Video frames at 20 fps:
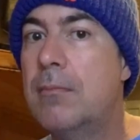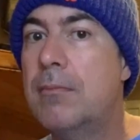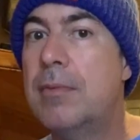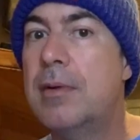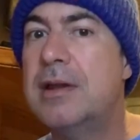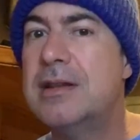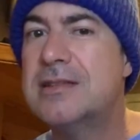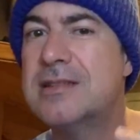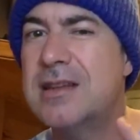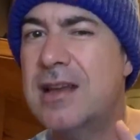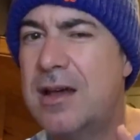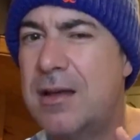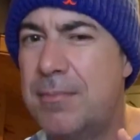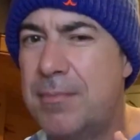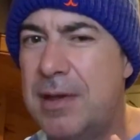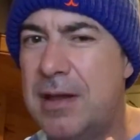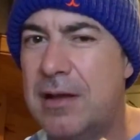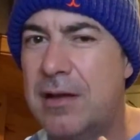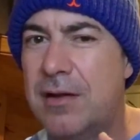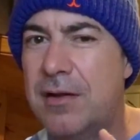But it's not
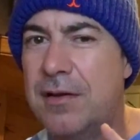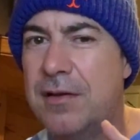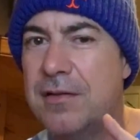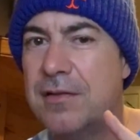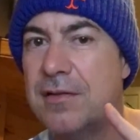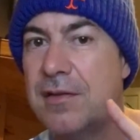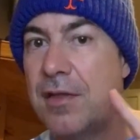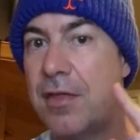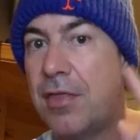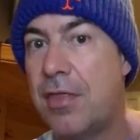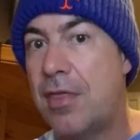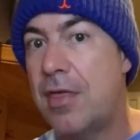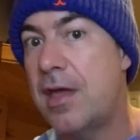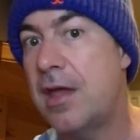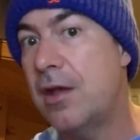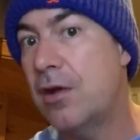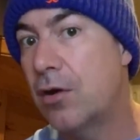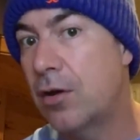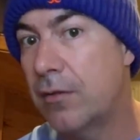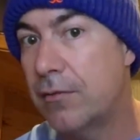because
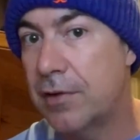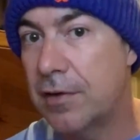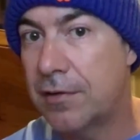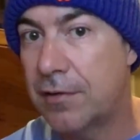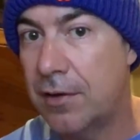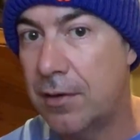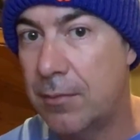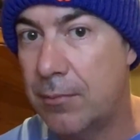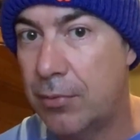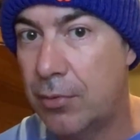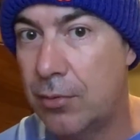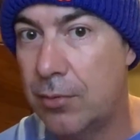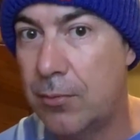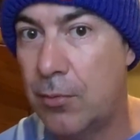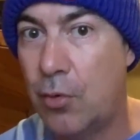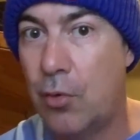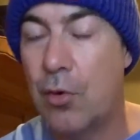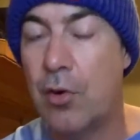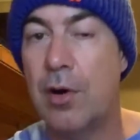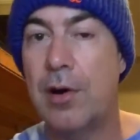they all of a sudden pulled
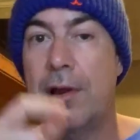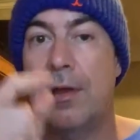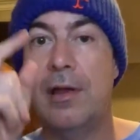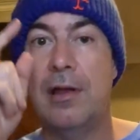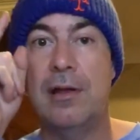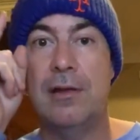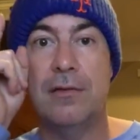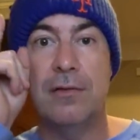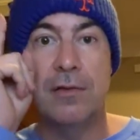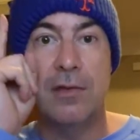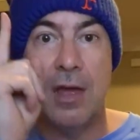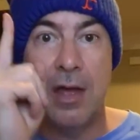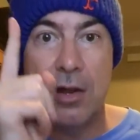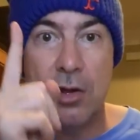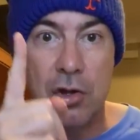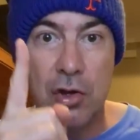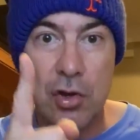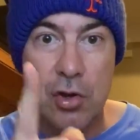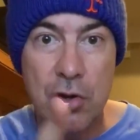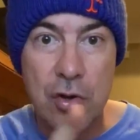more. It's
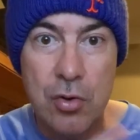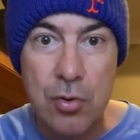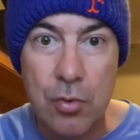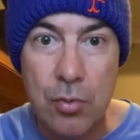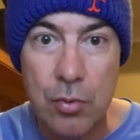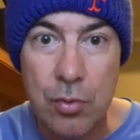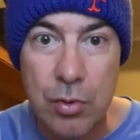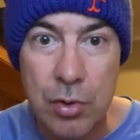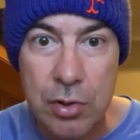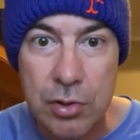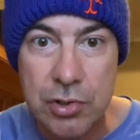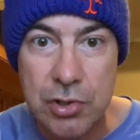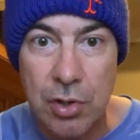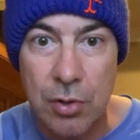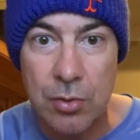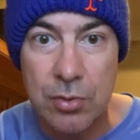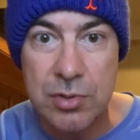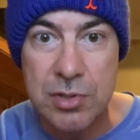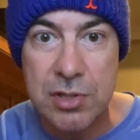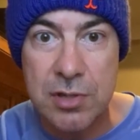that you
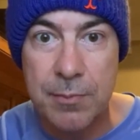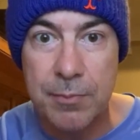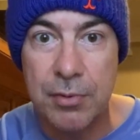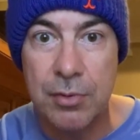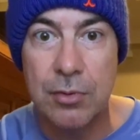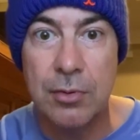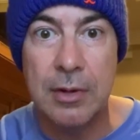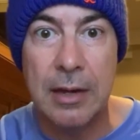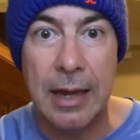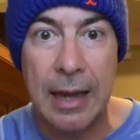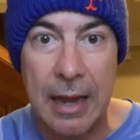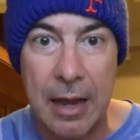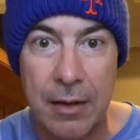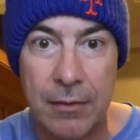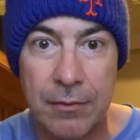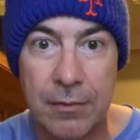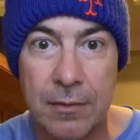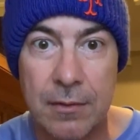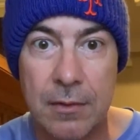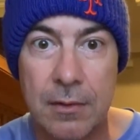chose to pull
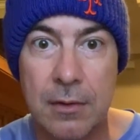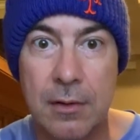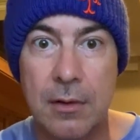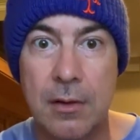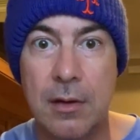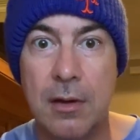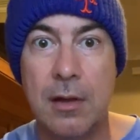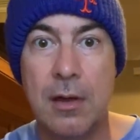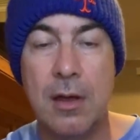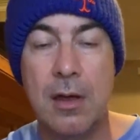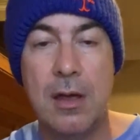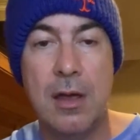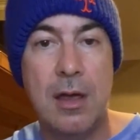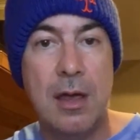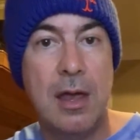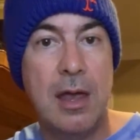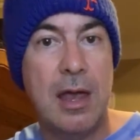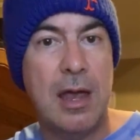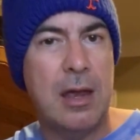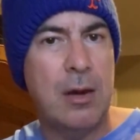less.
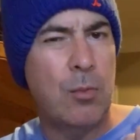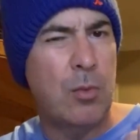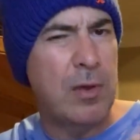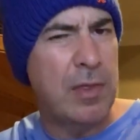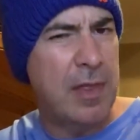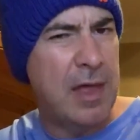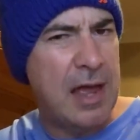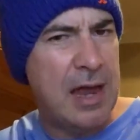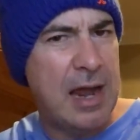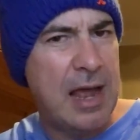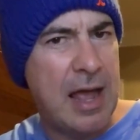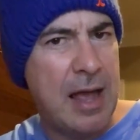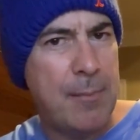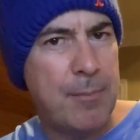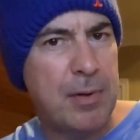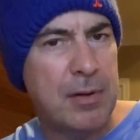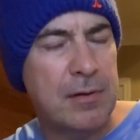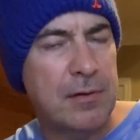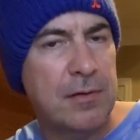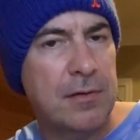And when that
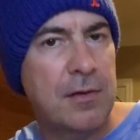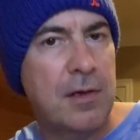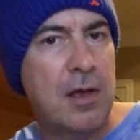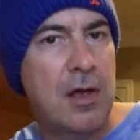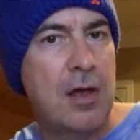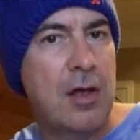happens,